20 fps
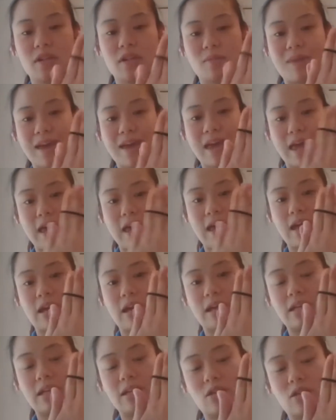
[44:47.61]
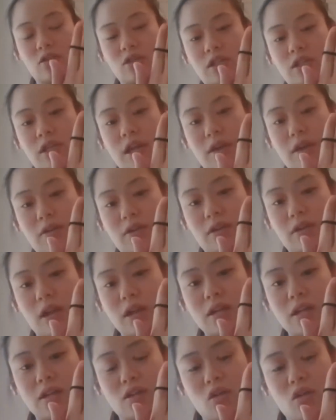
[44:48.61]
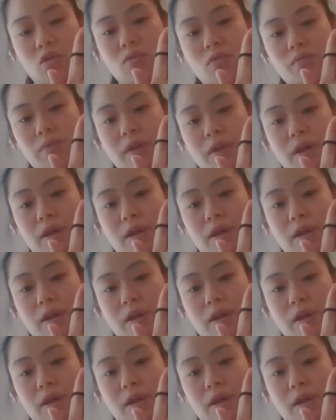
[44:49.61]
so my hands are together like so,